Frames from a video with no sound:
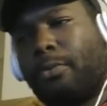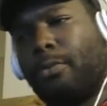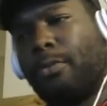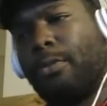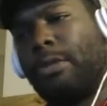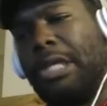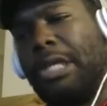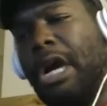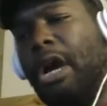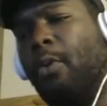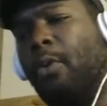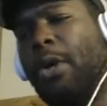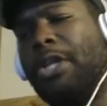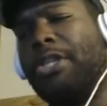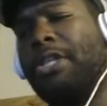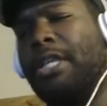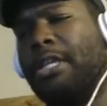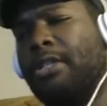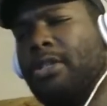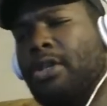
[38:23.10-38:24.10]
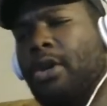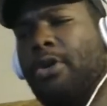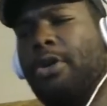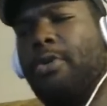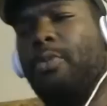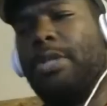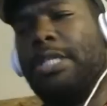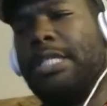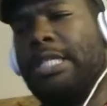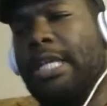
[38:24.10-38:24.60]
one thing Tony
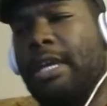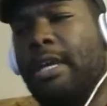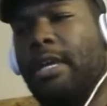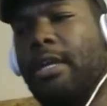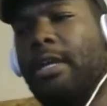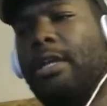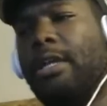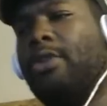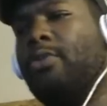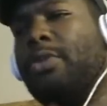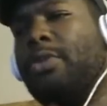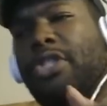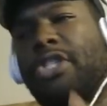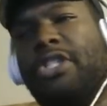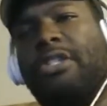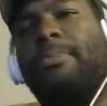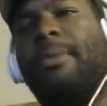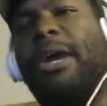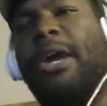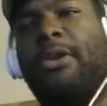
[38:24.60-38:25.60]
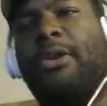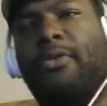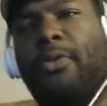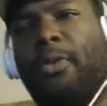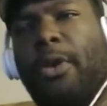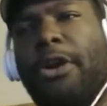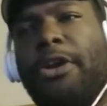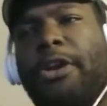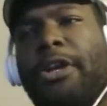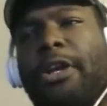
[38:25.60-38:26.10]
was saying, and it was just a matter of
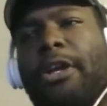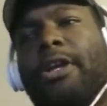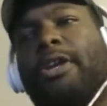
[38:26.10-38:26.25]
wording.